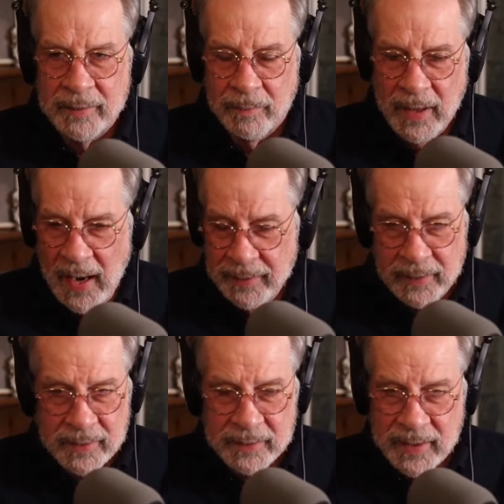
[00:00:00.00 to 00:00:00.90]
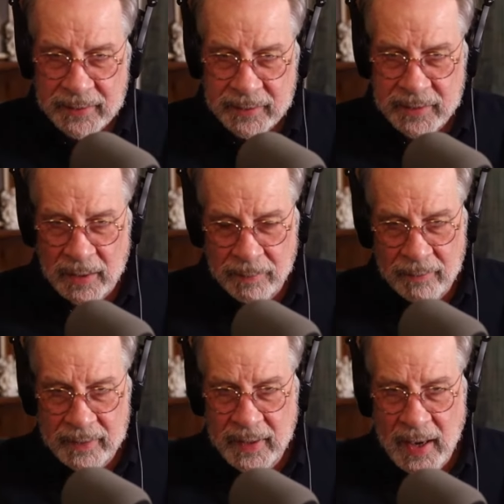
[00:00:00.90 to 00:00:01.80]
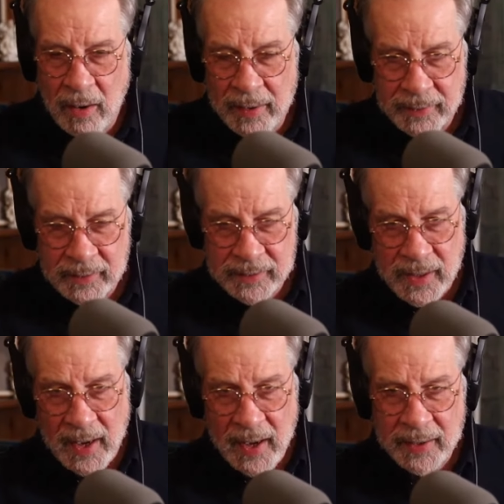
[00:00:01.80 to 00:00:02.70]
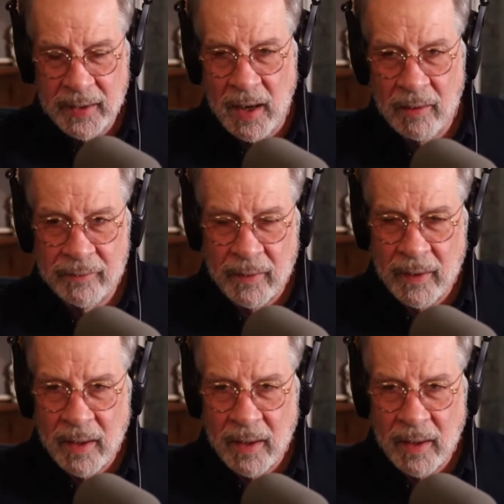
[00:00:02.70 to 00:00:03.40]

But I think he's at the tip of it now. I think he's ahead of,